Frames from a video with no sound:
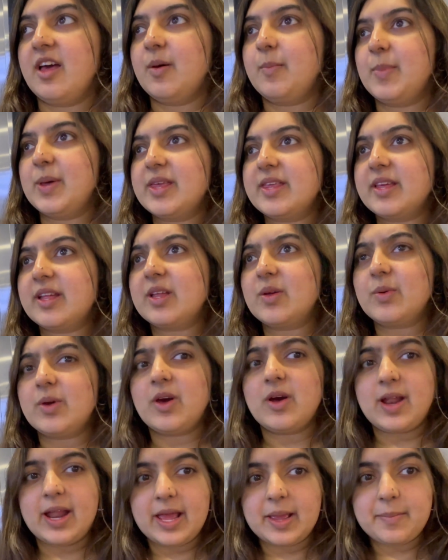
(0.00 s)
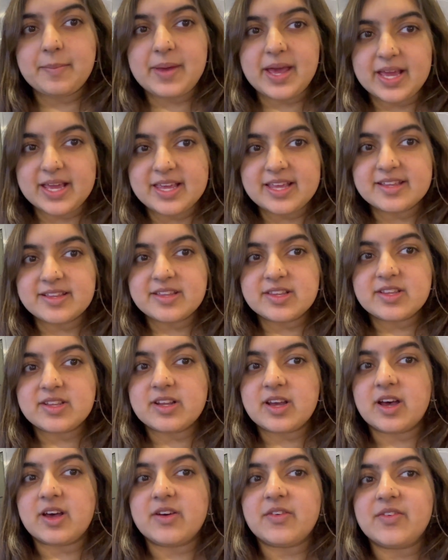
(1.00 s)
Basically, we got like Maggie and
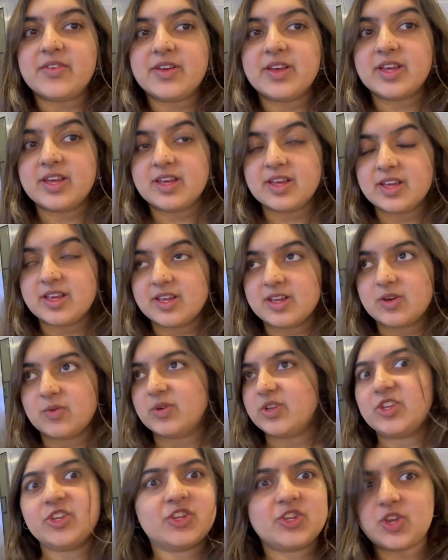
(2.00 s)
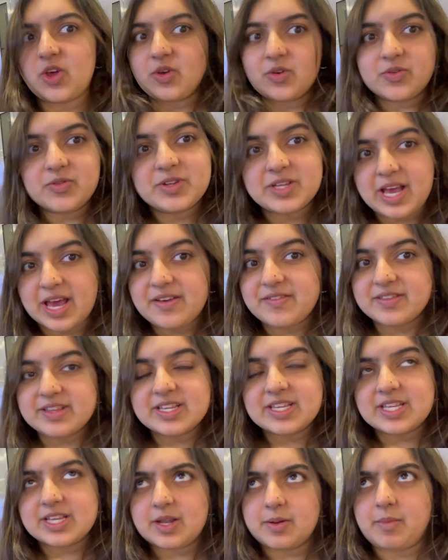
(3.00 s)
stuff, which is so cool to have in
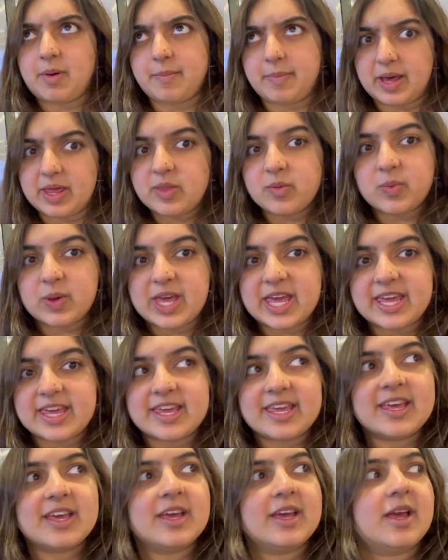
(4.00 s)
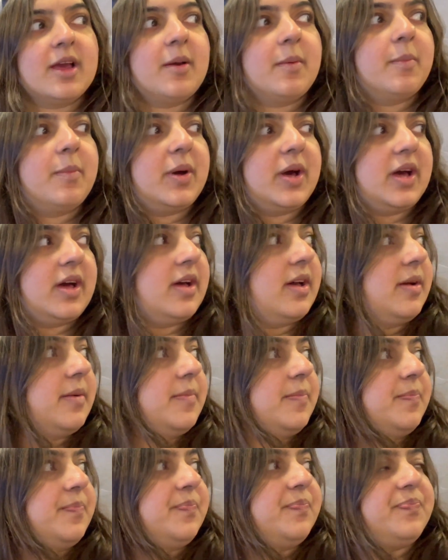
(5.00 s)
the cinema, by the way. But
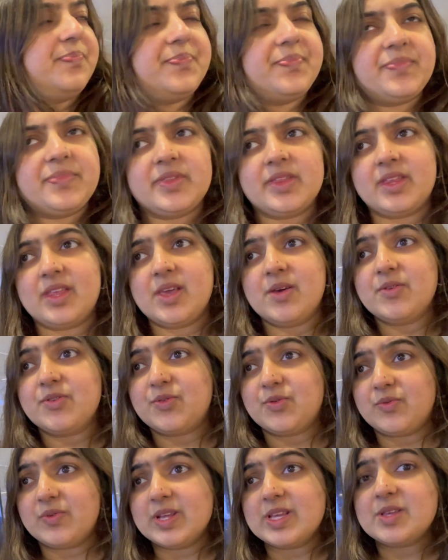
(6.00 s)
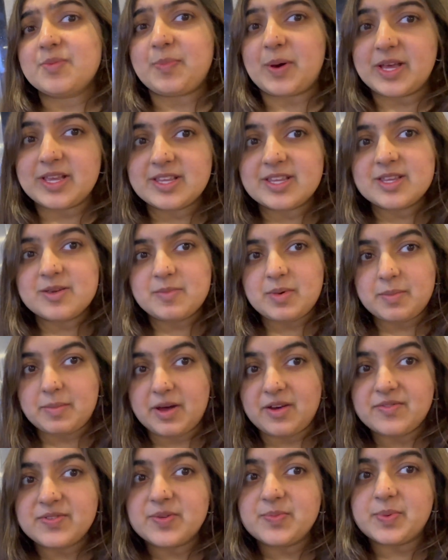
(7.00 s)
it was really spicy and my
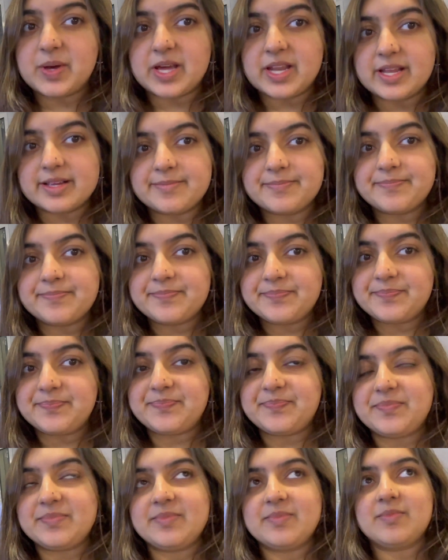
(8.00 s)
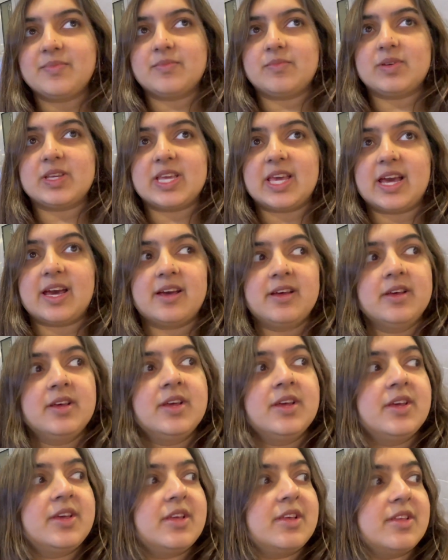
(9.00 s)
mouth is burning. But yeah,
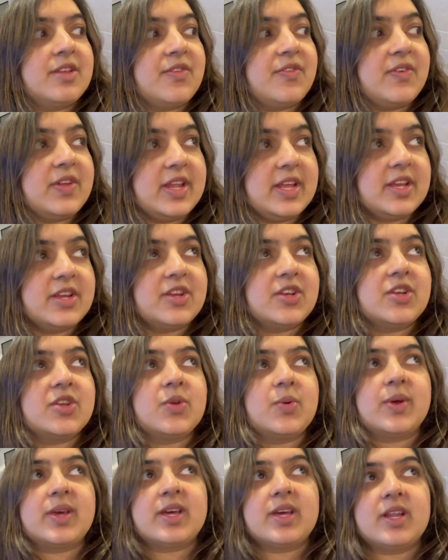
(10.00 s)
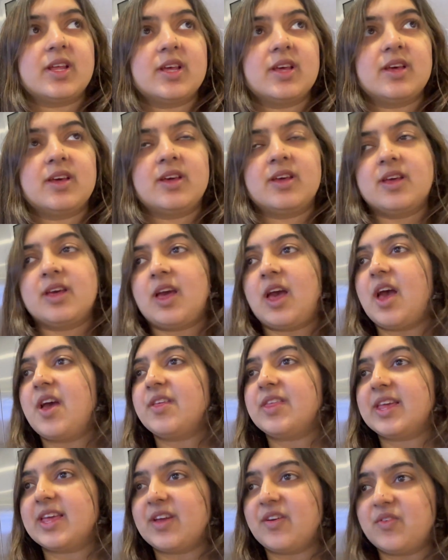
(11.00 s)
it's finished, so we're gonna,
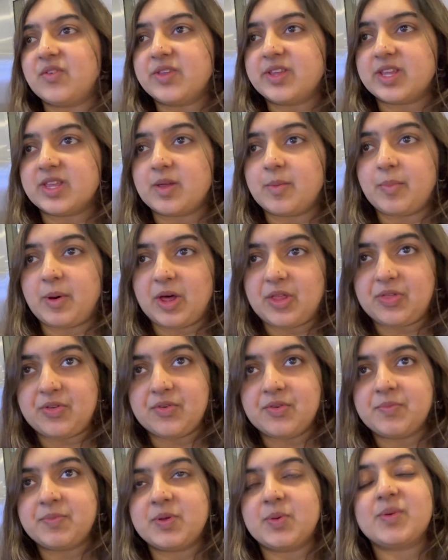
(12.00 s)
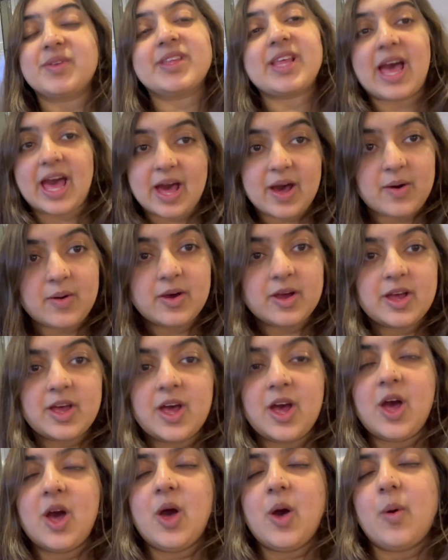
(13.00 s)
anything everyone's in the bathroom, so it's out,
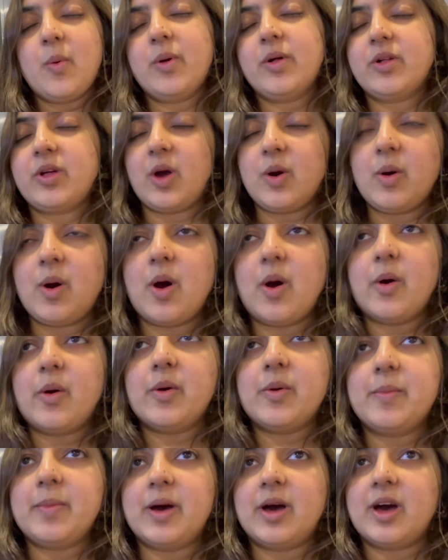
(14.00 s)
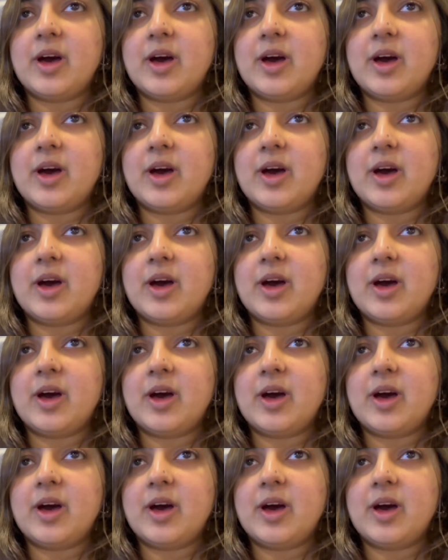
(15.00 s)
we'll go home